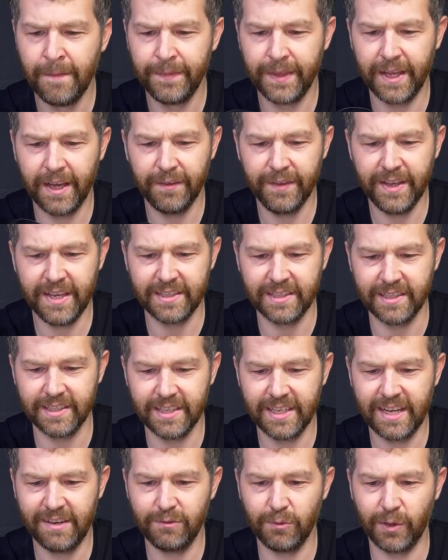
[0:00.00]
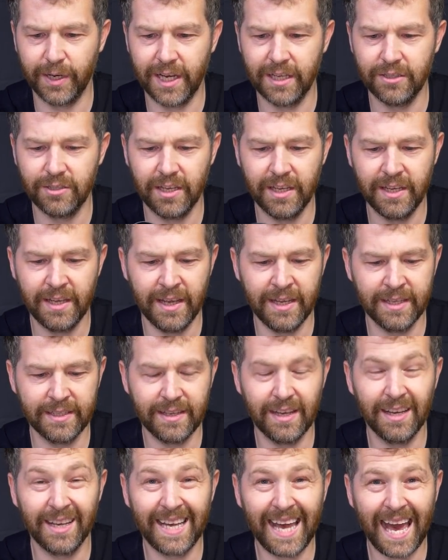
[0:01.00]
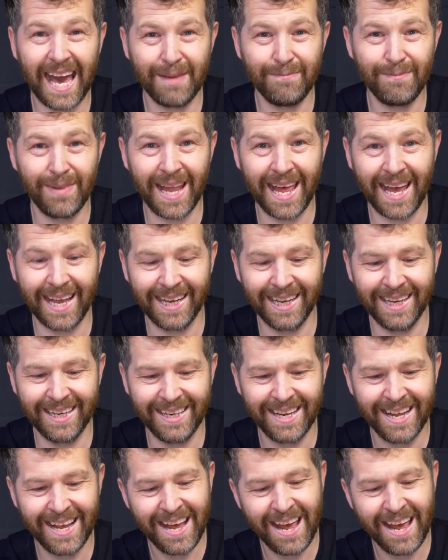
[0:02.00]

Now this is another one actually. It's a Kamlan